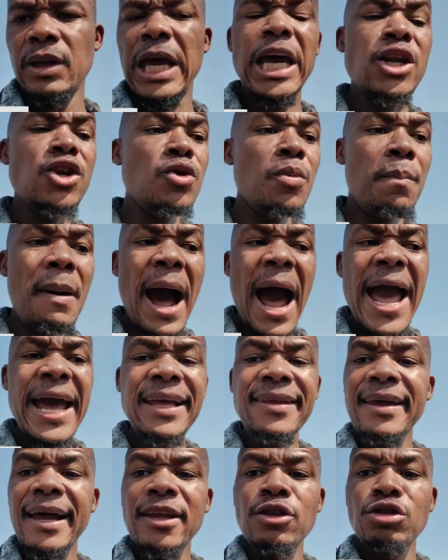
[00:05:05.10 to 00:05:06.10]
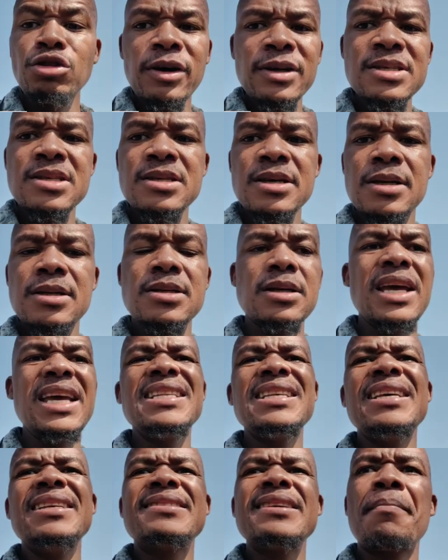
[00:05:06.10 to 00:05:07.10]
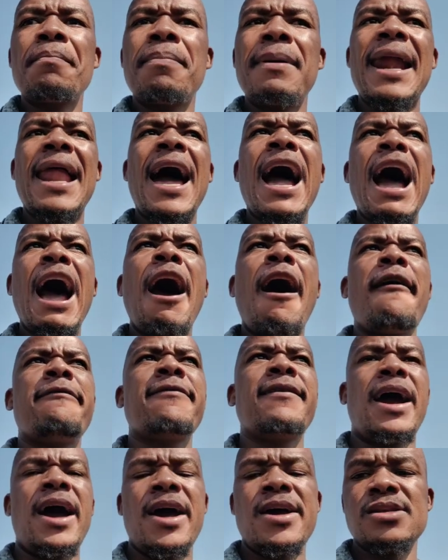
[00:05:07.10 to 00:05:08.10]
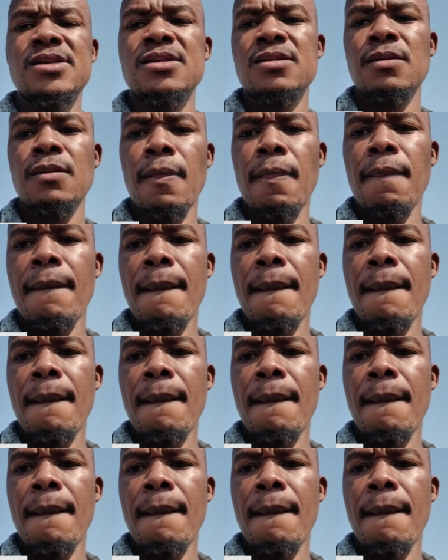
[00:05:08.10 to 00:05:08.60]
And you buy that nonsense. It, it's a bluff, guys.